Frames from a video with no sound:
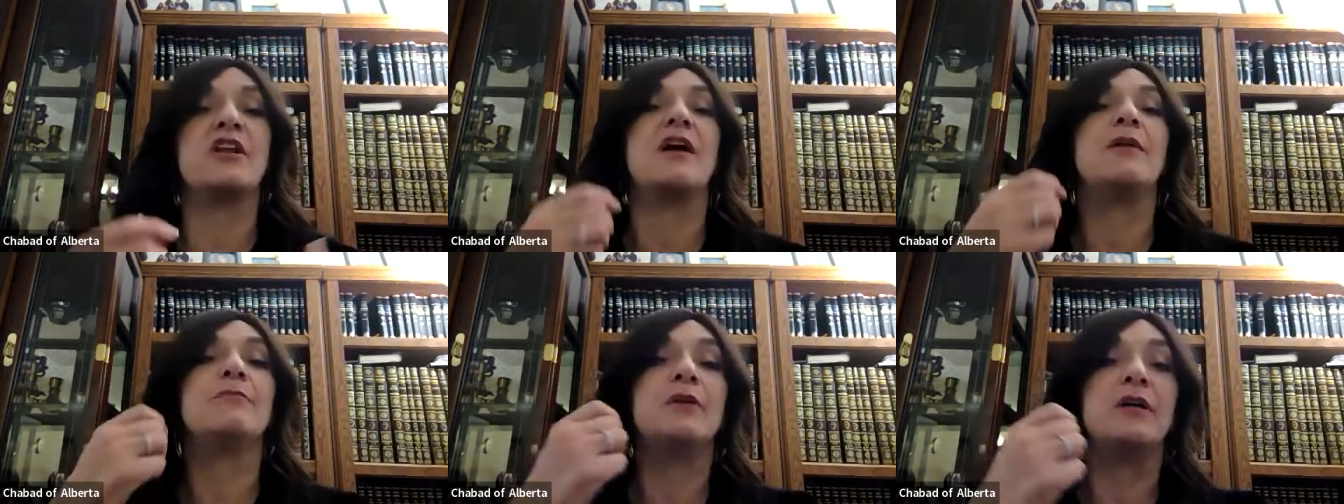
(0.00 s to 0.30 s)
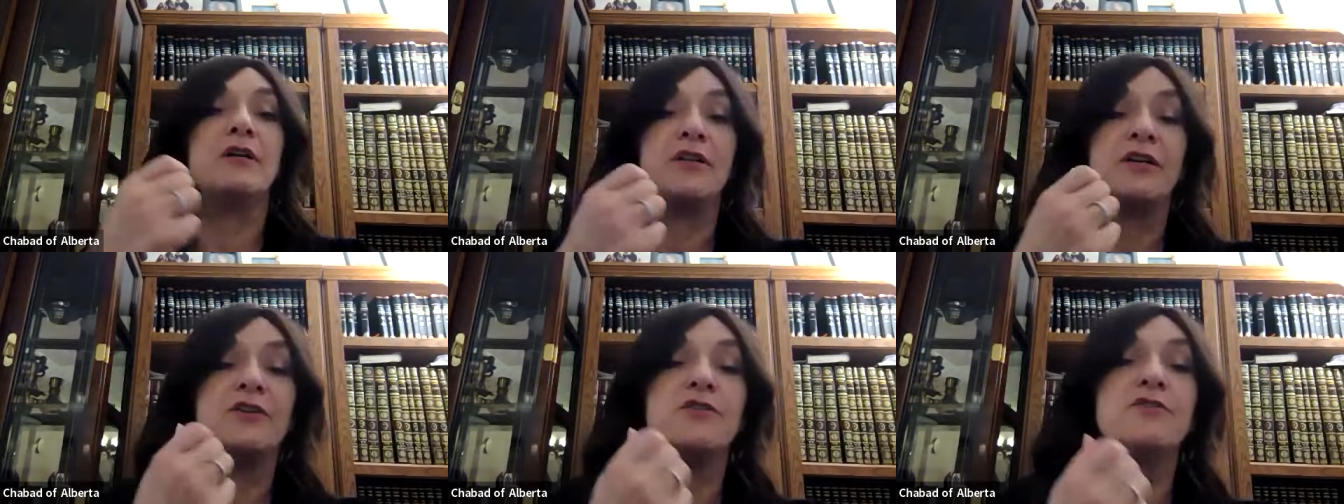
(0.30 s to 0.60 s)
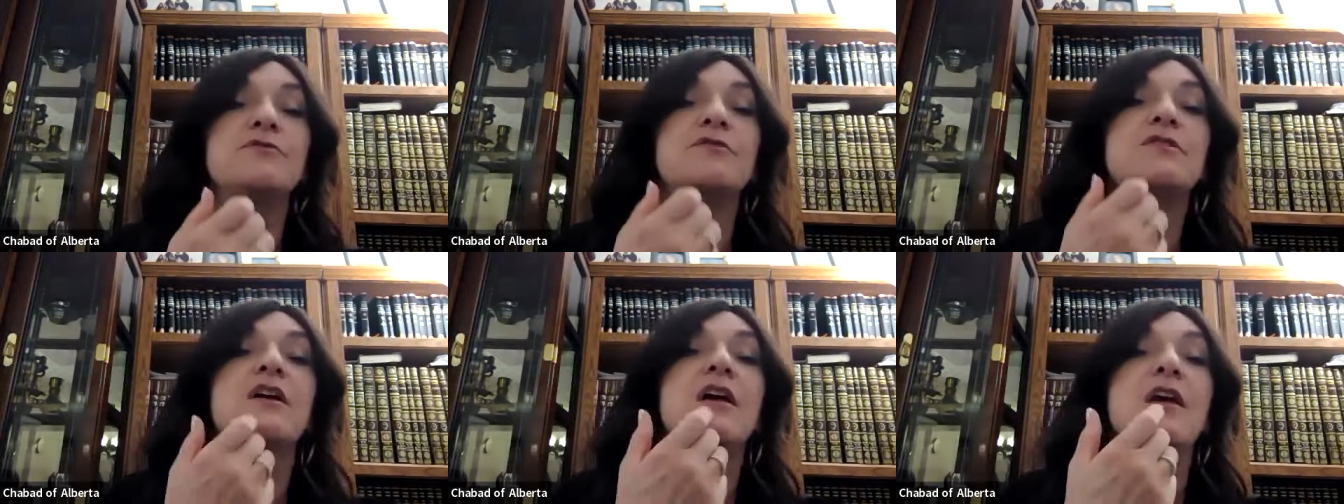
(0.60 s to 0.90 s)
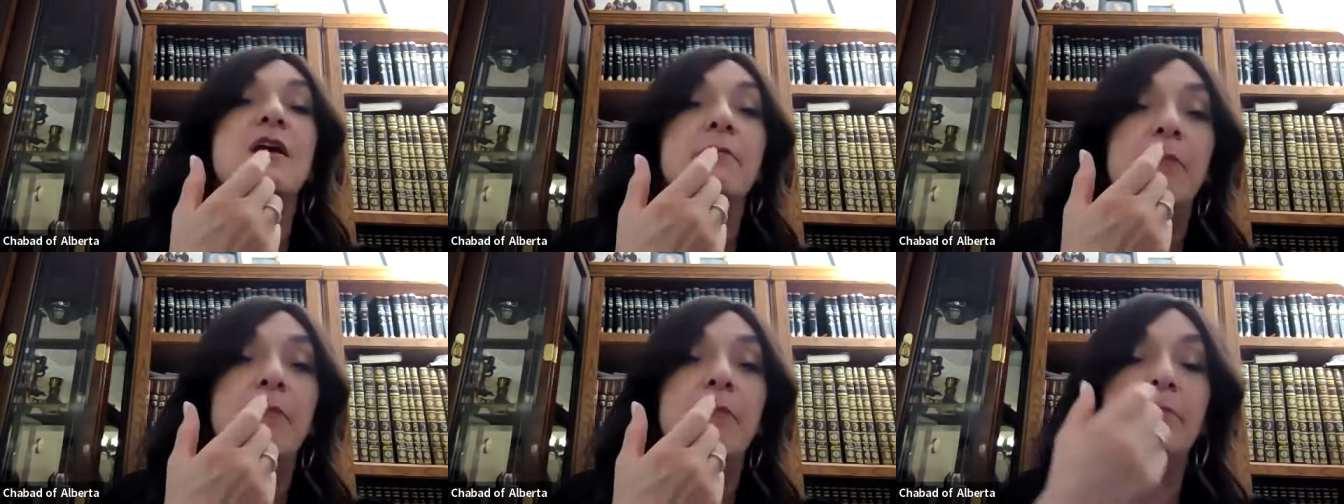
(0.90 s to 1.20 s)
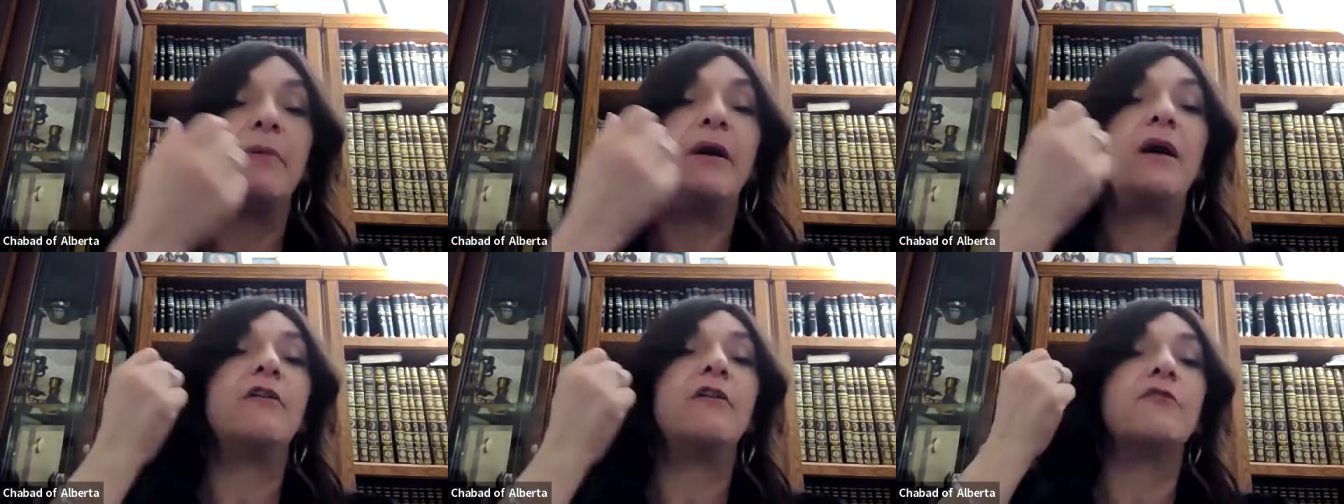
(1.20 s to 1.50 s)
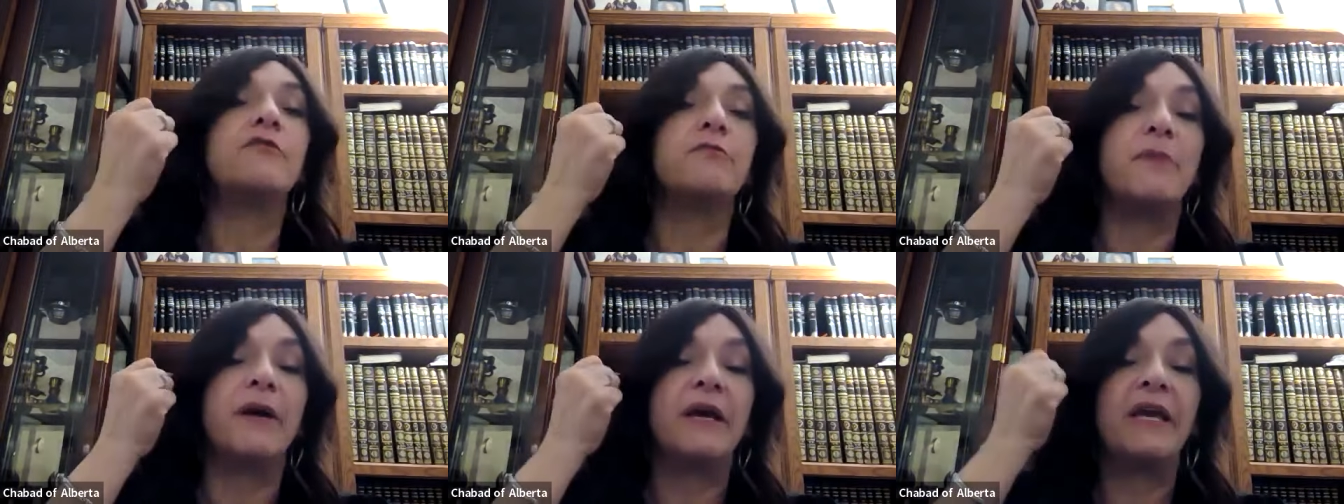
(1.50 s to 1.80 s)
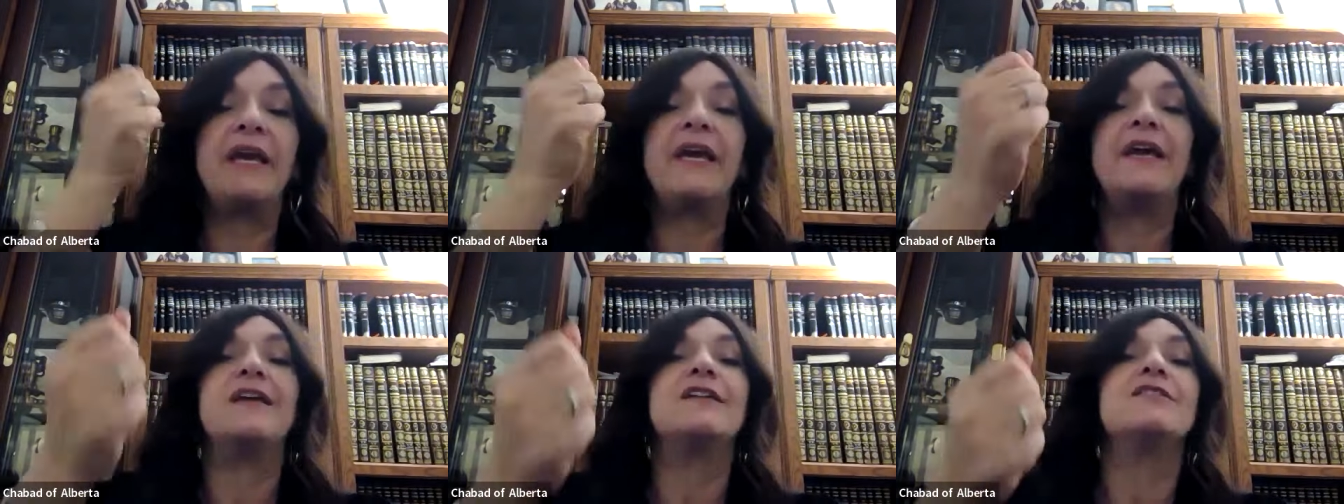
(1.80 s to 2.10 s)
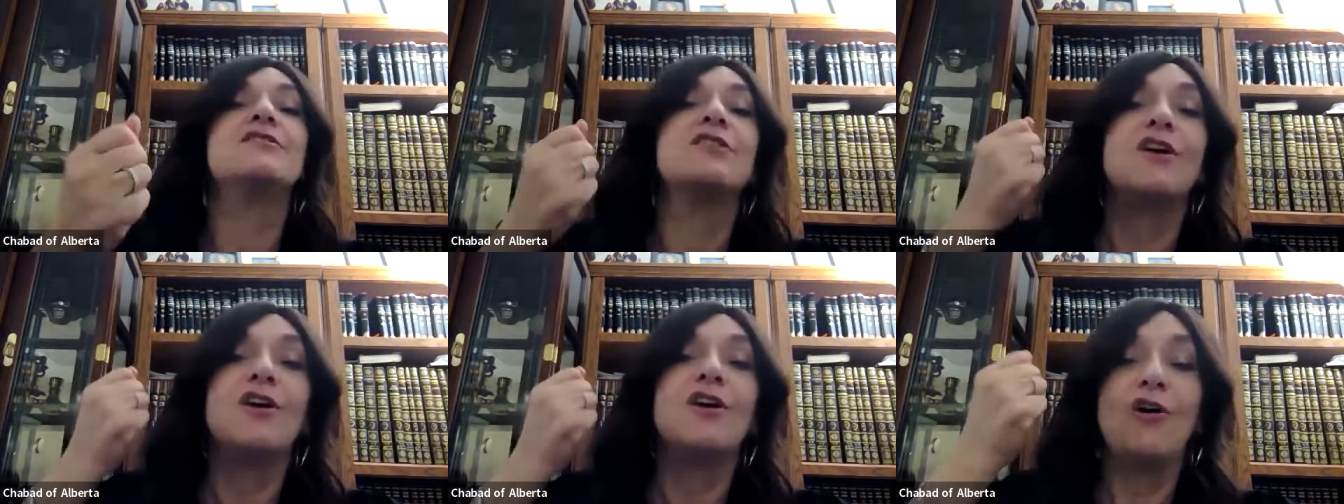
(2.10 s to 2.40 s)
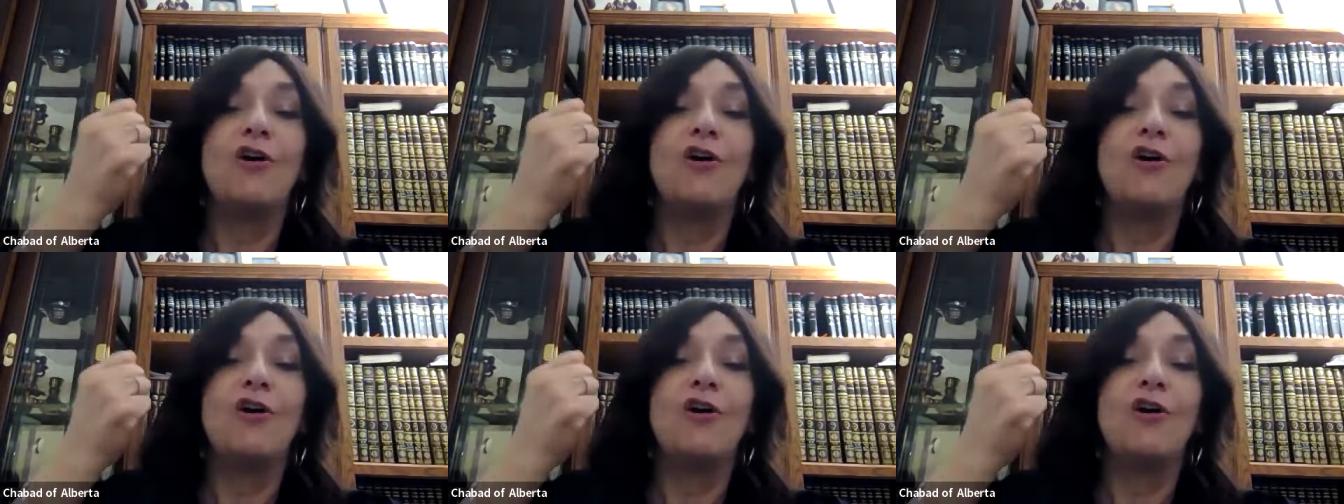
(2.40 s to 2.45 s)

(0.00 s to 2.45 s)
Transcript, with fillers: I'm going to use my mouth, my hands,